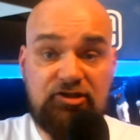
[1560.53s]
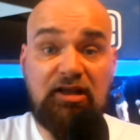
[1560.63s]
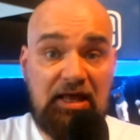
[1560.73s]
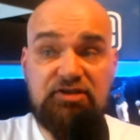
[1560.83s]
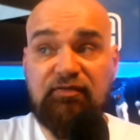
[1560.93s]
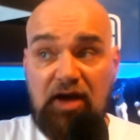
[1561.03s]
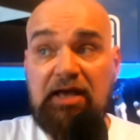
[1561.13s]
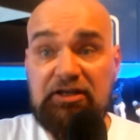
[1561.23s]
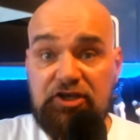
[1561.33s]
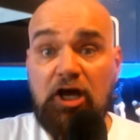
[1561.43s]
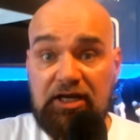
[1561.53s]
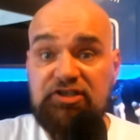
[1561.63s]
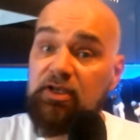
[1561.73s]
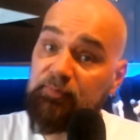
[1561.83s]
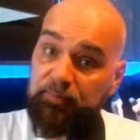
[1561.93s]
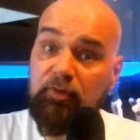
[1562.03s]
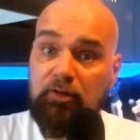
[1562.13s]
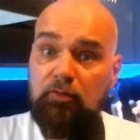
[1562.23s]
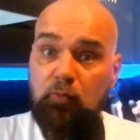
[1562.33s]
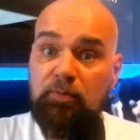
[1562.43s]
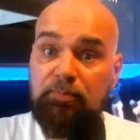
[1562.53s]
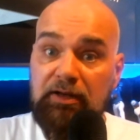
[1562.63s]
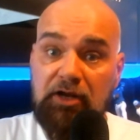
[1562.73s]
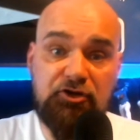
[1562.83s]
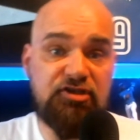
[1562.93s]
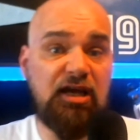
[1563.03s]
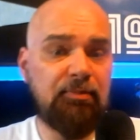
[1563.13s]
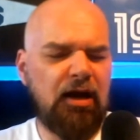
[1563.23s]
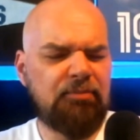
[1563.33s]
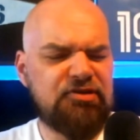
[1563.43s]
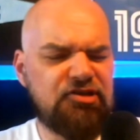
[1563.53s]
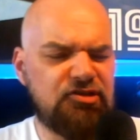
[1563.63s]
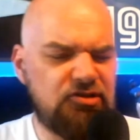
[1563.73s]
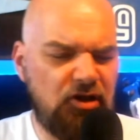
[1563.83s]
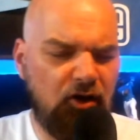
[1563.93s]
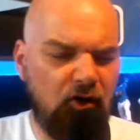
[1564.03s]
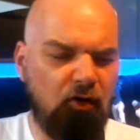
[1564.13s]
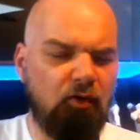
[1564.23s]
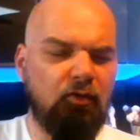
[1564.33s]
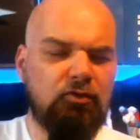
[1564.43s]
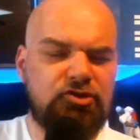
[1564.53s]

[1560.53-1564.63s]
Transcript: classify it as unacceptable would be an understatement. I'm so